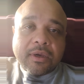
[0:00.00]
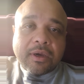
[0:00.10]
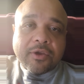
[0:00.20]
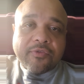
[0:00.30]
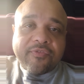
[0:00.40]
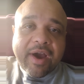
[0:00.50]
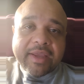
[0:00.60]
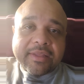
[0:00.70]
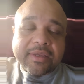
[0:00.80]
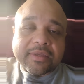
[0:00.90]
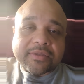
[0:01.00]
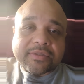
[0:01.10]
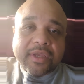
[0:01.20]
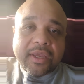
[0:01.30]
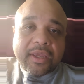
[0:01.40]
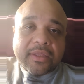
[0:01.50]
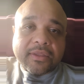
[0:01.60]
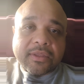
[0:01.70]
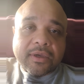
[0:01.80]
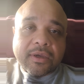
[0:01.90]
on your findings
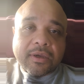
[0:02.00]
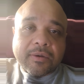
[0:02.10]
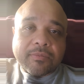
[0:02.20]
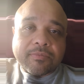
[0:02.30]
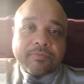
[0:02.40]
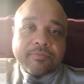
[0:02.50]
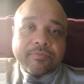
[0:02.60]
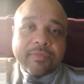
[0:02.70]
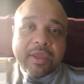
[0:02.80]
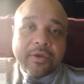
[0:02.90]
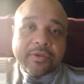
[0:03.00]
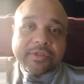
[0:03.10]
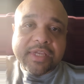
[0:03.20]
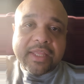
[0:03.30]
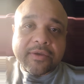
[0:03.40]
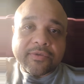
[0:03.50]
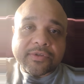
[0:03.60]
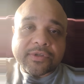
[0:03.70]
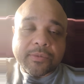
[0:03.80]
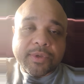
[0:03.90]
and um, and your understanding of the
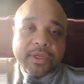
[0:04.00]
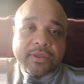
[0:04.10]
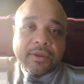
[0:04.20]
subject.